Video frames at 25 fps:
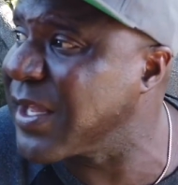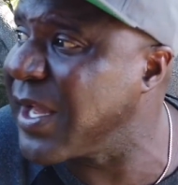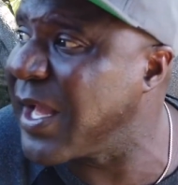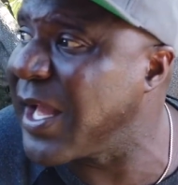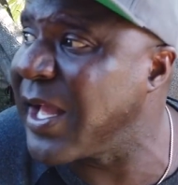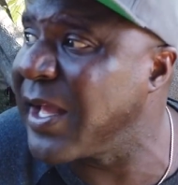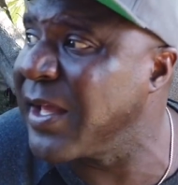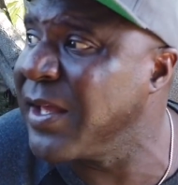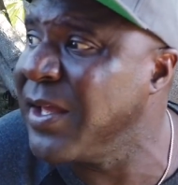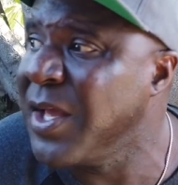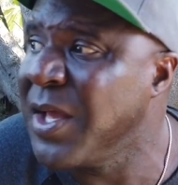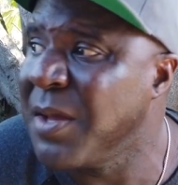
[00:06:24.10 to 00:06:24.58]

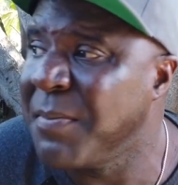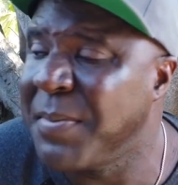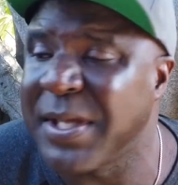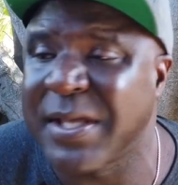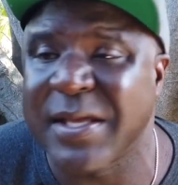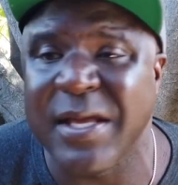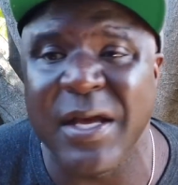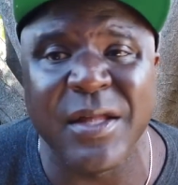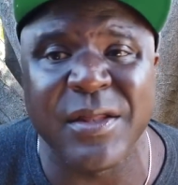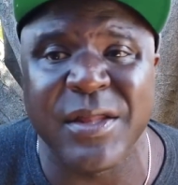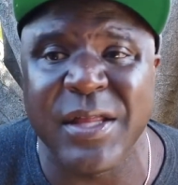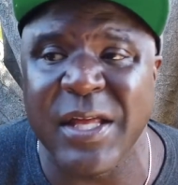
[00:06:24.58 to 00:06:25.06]
guy
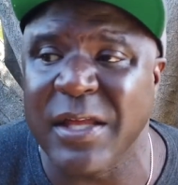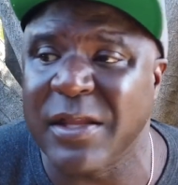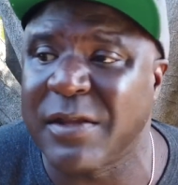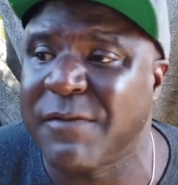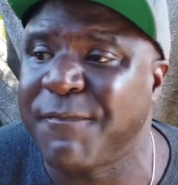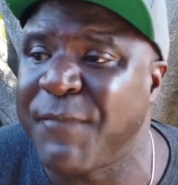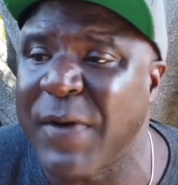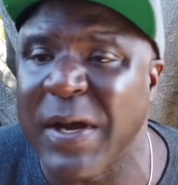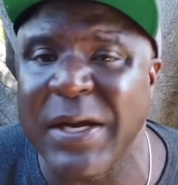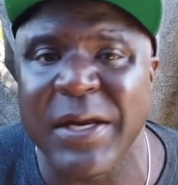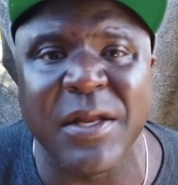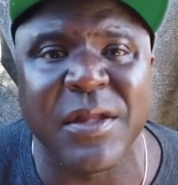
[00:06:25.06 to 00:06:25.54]
because he's
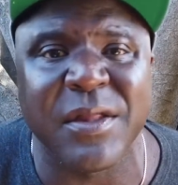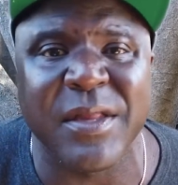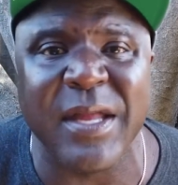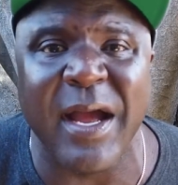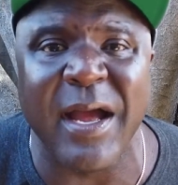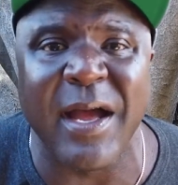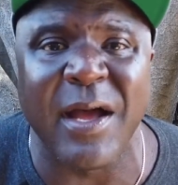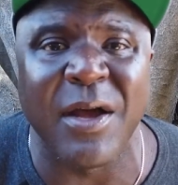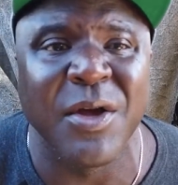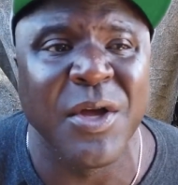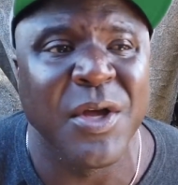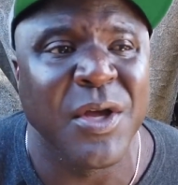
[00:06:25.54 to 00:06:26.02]
funny
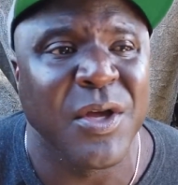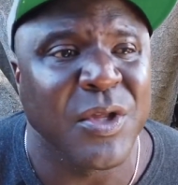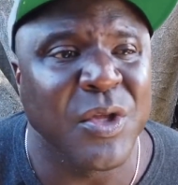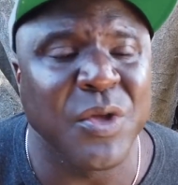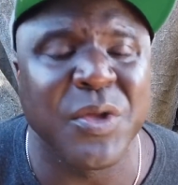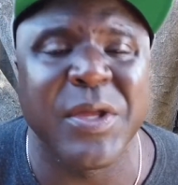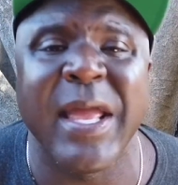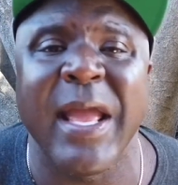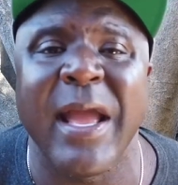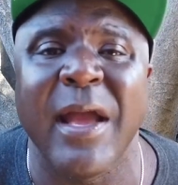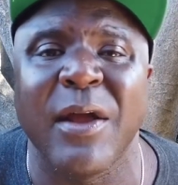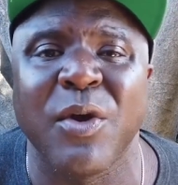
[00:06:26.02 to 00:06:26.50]
style.
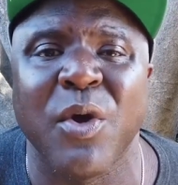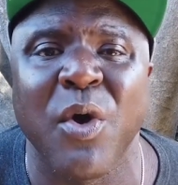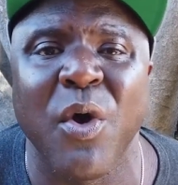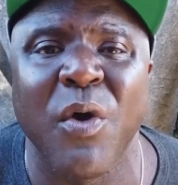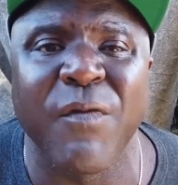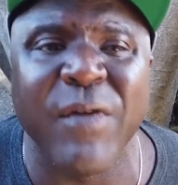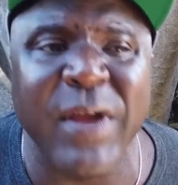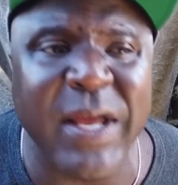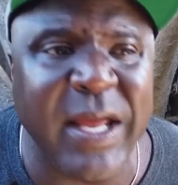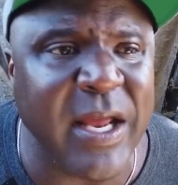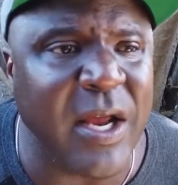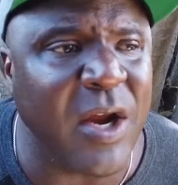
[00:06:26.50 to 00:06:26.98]
You can't go
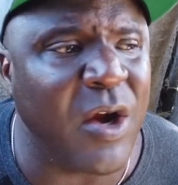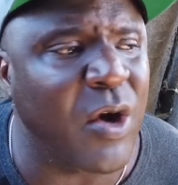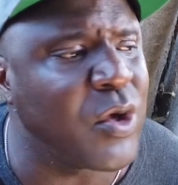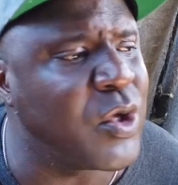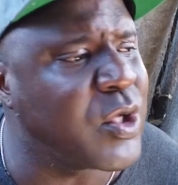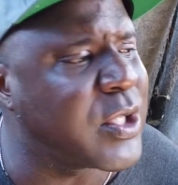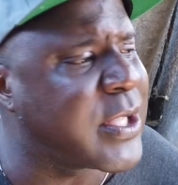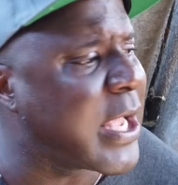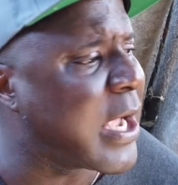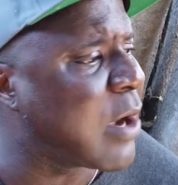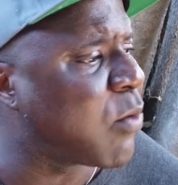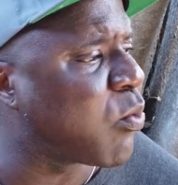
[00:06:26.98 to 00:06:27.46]
over here.
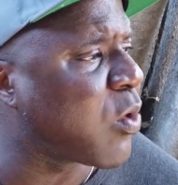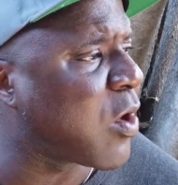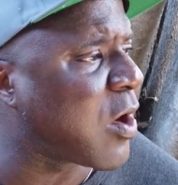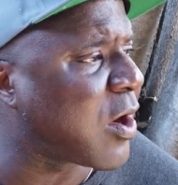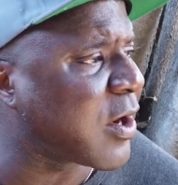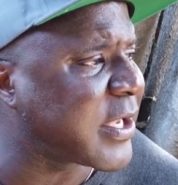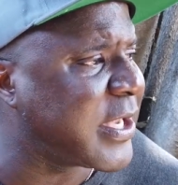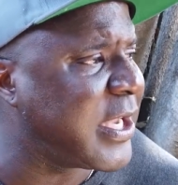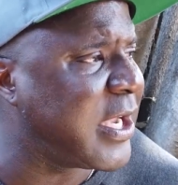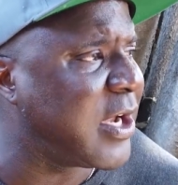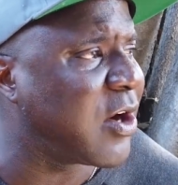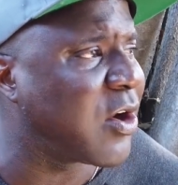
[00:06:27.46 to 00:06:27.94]
You can't
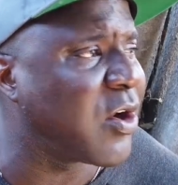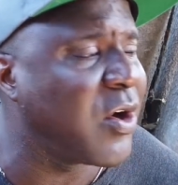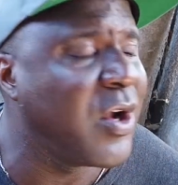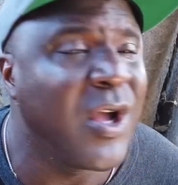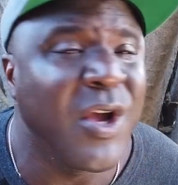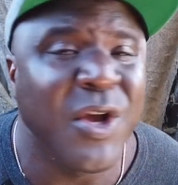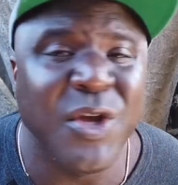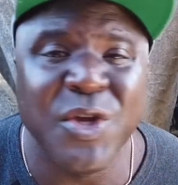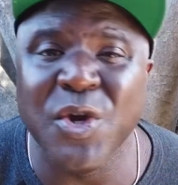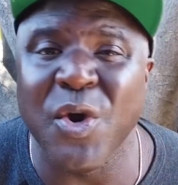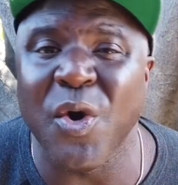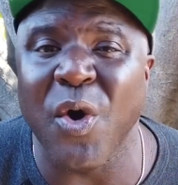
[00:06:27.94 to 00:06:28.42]
walk here.
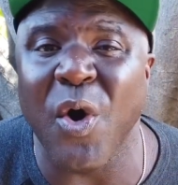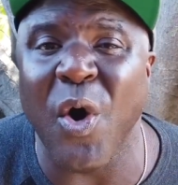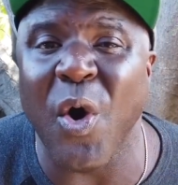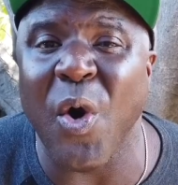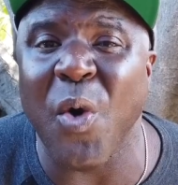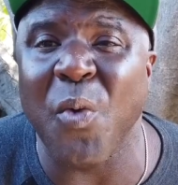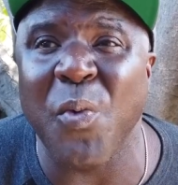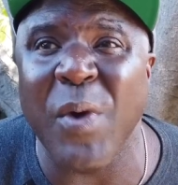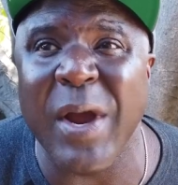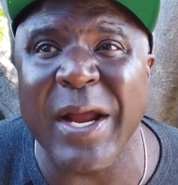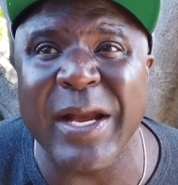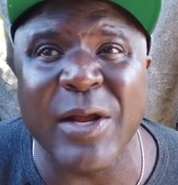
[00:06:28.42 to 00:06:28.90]
You're
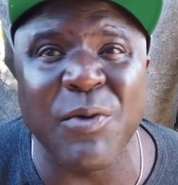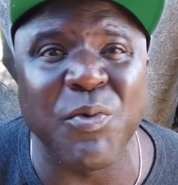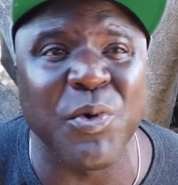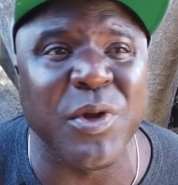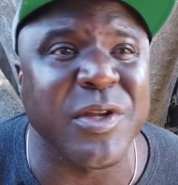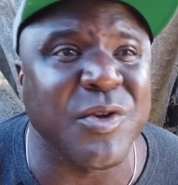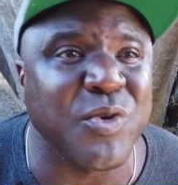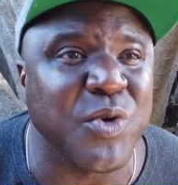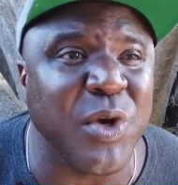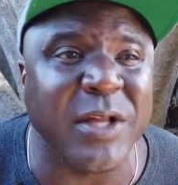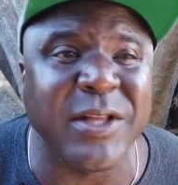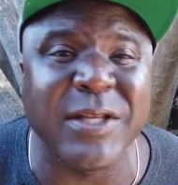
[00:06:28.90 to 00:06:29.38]
already
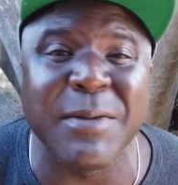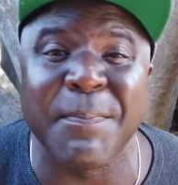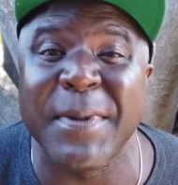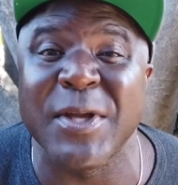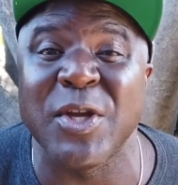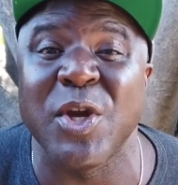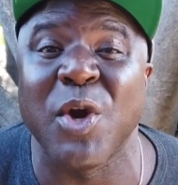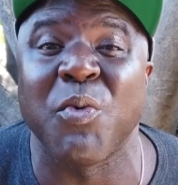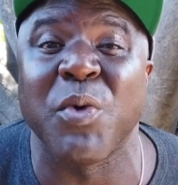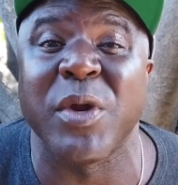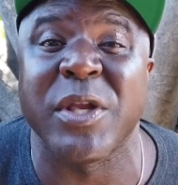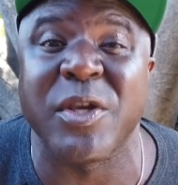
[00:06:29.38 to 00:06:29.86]
restricted,
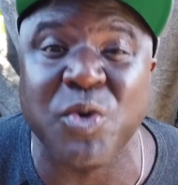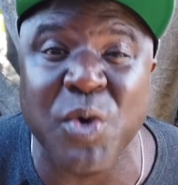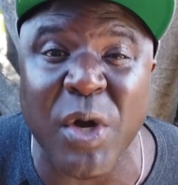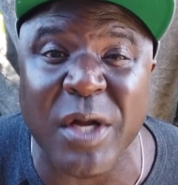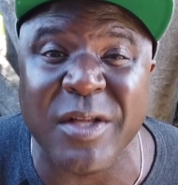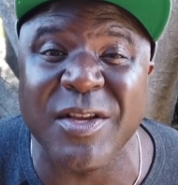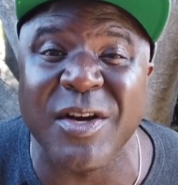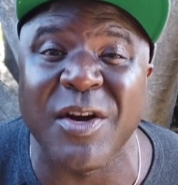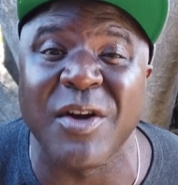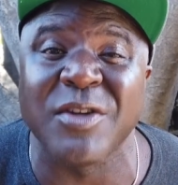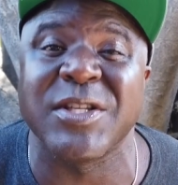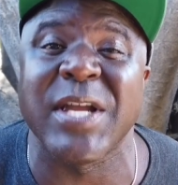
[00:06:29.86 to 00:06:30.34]
but you're
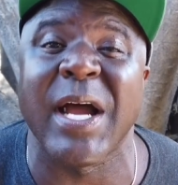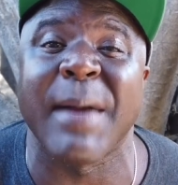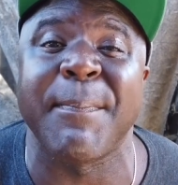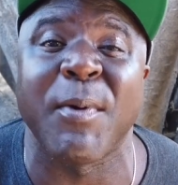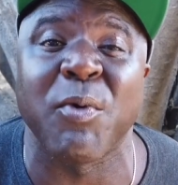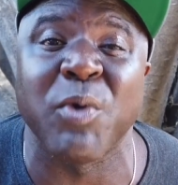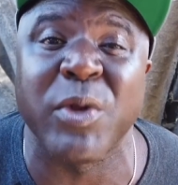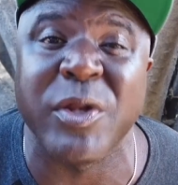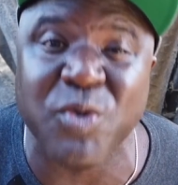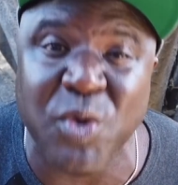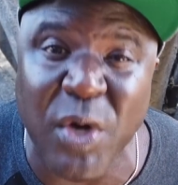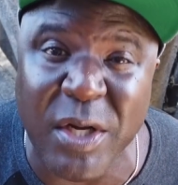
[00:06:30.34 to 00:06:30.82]
restricted on
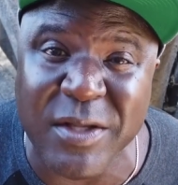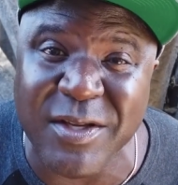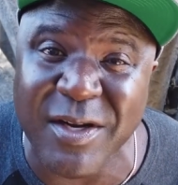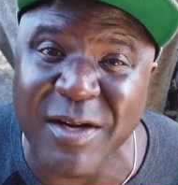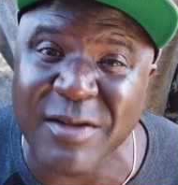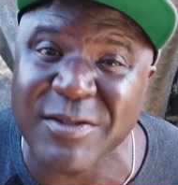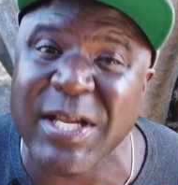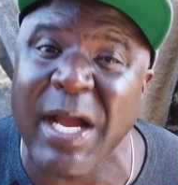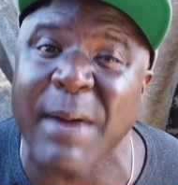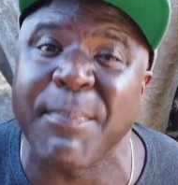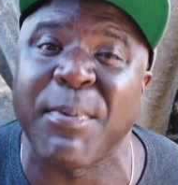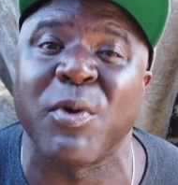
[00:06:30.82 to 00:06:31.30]
top of
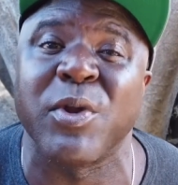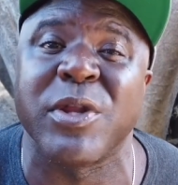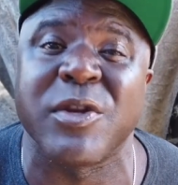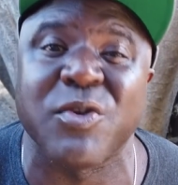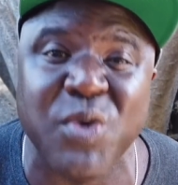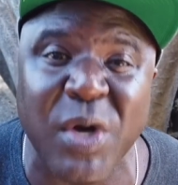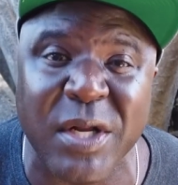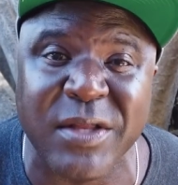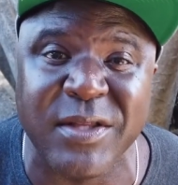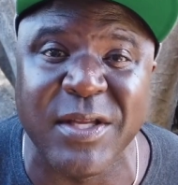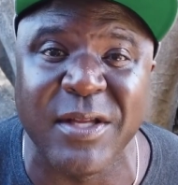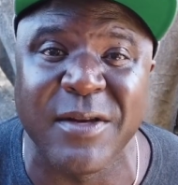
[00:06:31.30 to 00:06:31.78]
restricted on top of
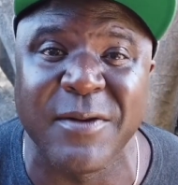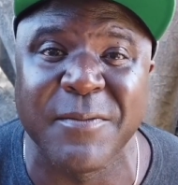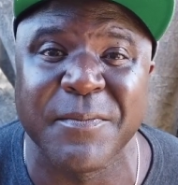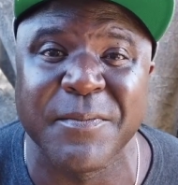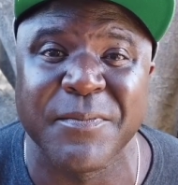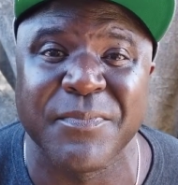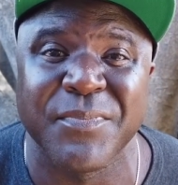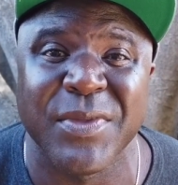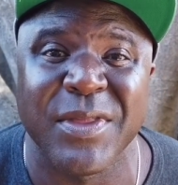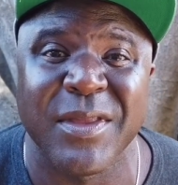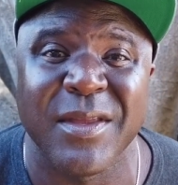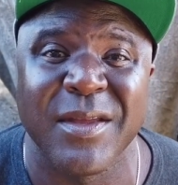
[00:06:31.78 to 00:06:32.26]
restricted
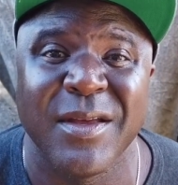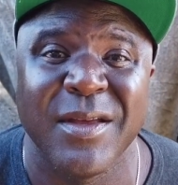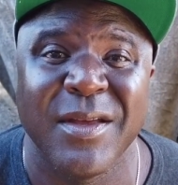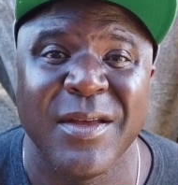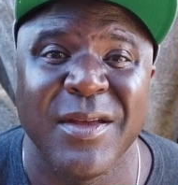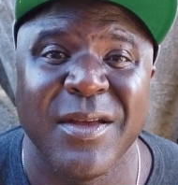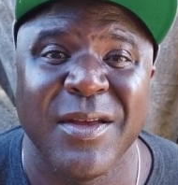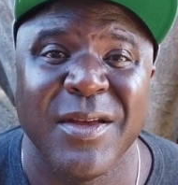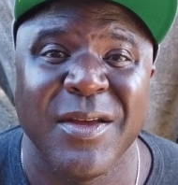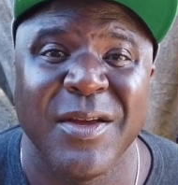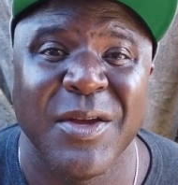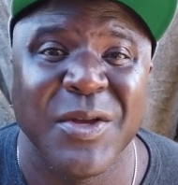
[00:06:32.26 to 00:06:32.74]

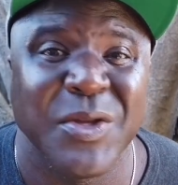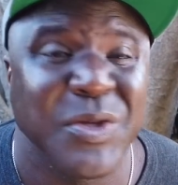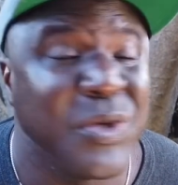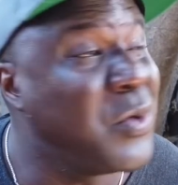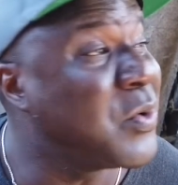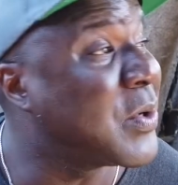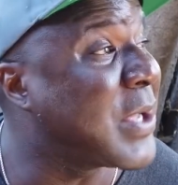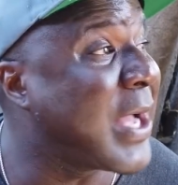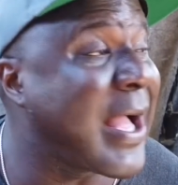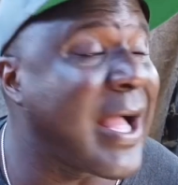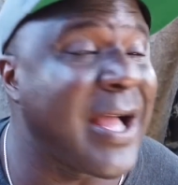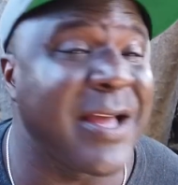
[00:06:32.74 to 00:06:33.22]

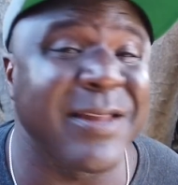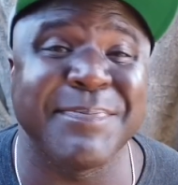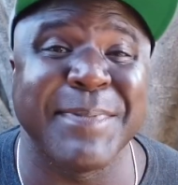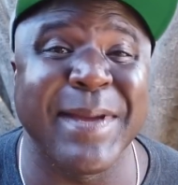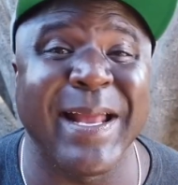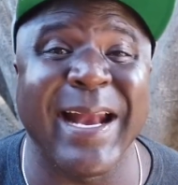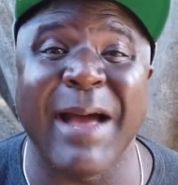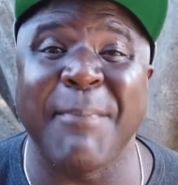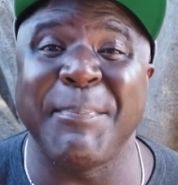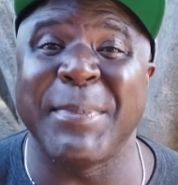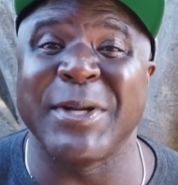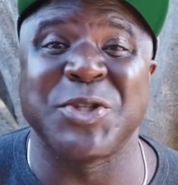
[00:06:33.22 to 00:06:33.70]
you guys,
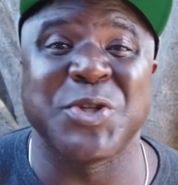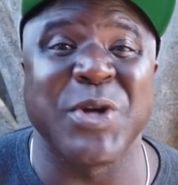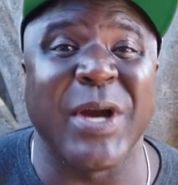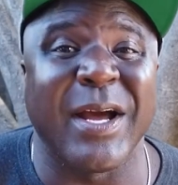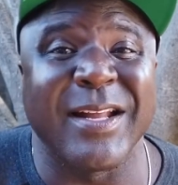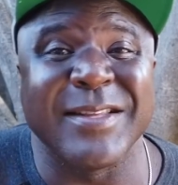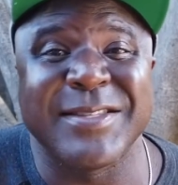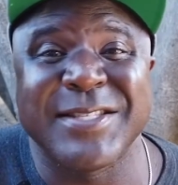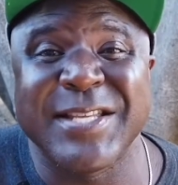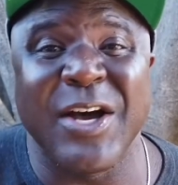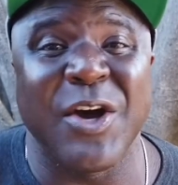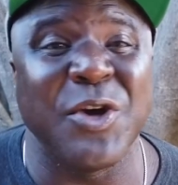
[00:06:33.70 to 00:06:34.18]
man, I've been
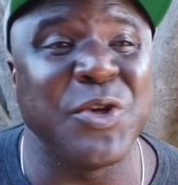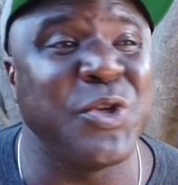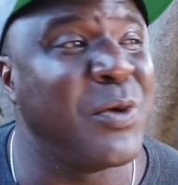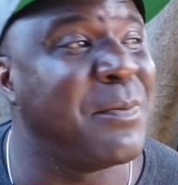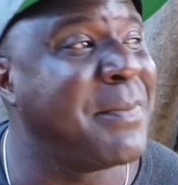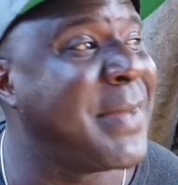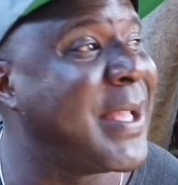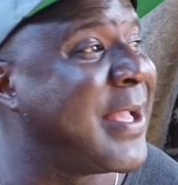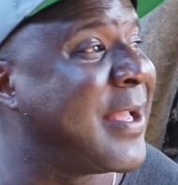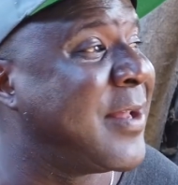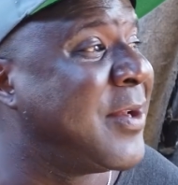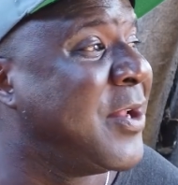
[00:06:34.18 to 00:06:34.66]
trying to tell
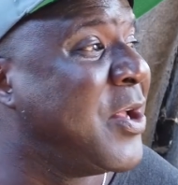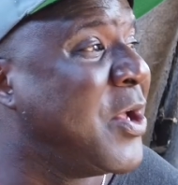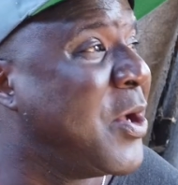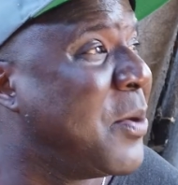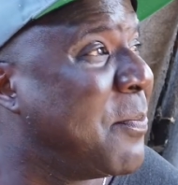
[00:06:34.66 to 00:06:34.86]
you, man,